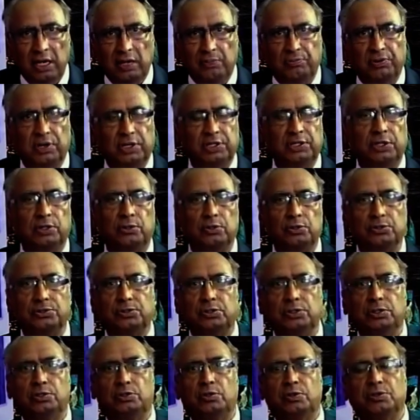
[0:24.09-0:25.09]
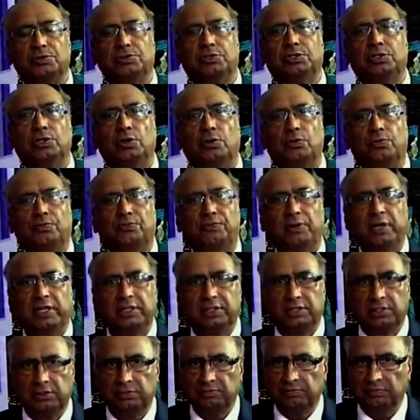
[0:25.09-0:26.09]
for the constituency of
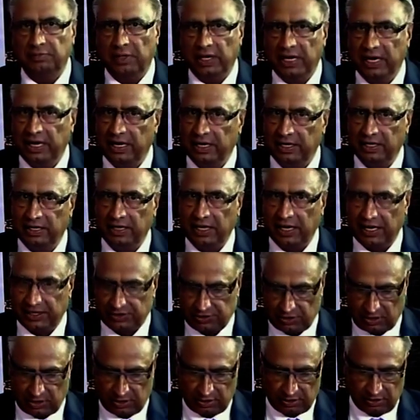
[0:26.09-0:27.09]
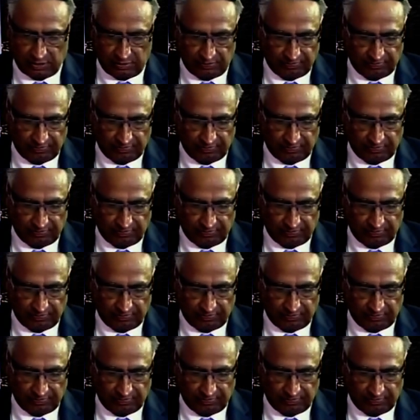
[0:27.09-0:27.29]
Feltham and Heston.